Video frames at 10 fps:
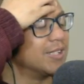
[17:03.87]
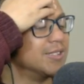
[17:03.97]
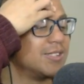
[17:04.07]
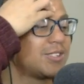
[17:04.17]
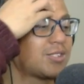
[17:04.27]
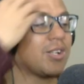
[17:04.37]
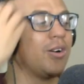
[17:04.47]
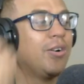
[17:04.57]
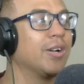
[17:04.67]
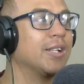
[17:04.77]
is
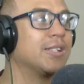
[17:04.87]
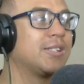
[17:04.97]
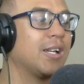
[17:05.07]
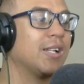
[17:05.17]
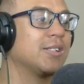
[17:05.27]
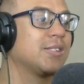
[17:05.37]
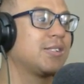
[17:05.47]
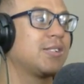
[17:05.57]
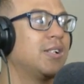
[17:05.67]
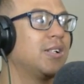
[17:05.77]
so
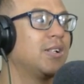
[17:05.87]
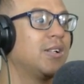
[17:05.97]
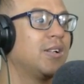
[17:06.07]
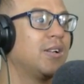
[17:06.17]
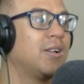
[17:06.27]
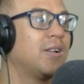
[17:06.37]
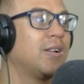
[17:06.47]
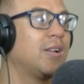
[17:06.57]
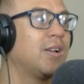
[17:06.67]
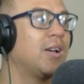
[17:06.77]
intense.
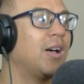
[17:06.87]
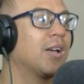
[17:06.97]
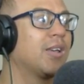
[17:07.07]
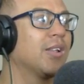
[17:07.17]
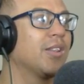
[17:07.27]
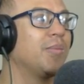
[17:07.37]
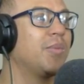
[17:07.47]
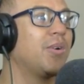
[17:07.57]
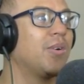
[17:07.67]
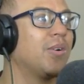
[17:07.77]
I'll kill them
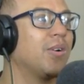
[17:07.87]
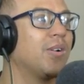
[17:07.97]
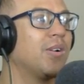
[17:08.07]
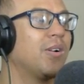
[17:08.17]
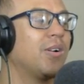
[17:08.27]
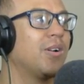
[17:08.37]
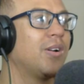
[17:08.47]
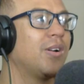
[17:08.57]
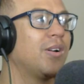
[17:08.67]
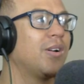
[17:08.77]
all.
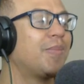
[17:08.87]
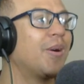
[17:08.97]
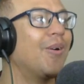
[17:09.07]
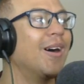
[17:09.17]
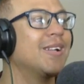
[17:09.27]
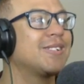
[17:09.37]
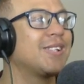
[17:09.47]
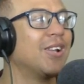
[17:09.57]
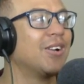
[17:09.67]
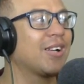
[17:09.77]
Bro, why does
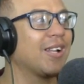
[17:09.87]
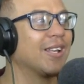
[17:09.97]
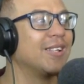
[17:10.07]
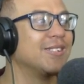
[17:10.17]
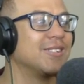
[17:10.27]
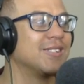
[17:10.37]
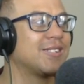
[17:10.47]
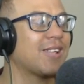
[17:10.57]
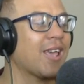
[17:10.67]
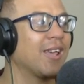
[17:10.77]
he look like he's
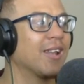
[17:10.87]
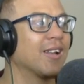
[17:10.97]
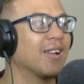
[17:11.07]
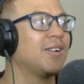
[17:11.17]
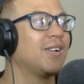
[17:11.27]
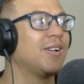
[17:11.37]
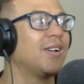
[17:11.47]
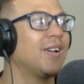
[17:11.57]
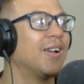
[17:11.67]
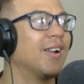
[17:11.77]
insane?
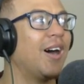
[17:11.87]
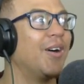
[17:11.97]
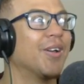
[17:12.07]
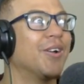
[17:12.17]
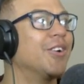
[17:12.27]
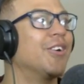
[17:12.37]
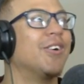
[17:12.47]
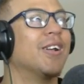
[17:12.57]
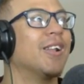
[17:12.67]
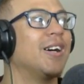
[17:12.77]
And now he only
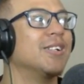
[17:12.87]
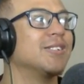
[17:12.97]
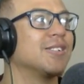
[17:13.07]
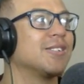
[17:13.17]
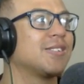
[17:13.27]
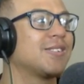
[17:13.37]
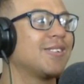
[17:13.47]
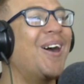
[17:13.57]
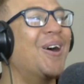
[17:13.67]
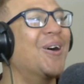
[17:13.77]
realizes.
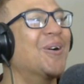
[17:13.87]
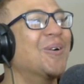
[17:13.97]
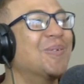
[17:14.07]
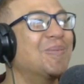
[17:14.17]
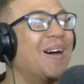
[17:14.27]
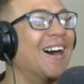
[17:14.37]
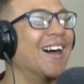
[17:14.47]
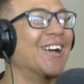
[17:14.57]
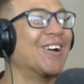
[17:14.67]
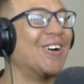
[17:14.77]
Oh
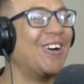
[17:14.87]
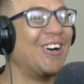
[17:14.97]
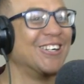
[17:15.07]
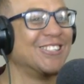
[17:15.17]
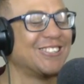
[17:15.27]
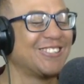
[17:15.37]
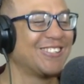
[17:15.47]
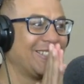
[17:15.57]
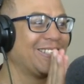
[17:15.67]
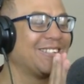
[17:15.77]
my
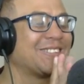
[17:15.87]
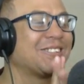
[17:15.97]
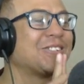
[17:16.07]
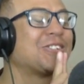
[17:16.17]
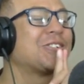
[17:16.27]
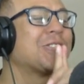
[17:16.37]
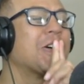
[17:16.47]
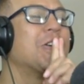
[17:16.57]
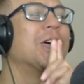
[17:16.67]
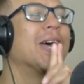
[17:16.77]
gosh. This is
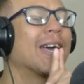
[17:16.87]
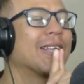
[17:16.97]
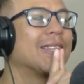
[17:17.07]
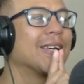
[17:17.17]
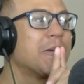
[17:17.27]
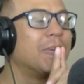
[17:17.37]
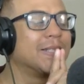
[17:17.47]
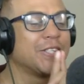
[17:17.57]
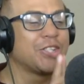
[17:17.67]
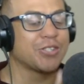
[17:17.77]
so hectic. But
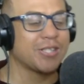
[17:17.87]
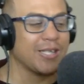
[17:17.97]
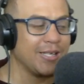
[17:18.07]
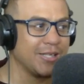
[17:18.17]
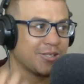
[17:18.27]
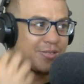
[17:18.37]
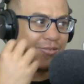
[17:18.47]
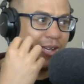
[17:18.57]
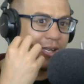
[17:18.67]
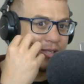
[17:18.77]
did you see his
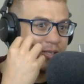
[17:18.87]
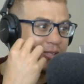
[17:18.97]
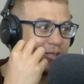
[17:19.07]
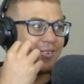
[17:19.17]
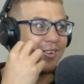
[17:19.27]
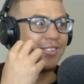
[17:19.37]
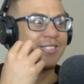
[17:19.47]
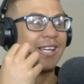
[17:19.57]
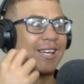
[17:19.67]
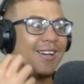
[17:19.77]
face? When he was
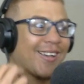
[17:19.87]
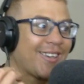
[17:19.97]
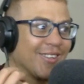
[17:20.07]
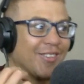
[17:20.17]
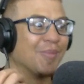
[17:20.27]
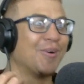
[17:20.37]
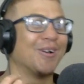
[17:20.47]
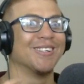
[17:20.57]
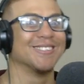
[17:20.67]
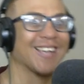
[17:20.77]
like, I'll kill them
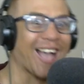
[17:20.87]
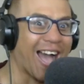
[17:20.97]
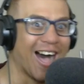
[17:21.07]
all, he's like,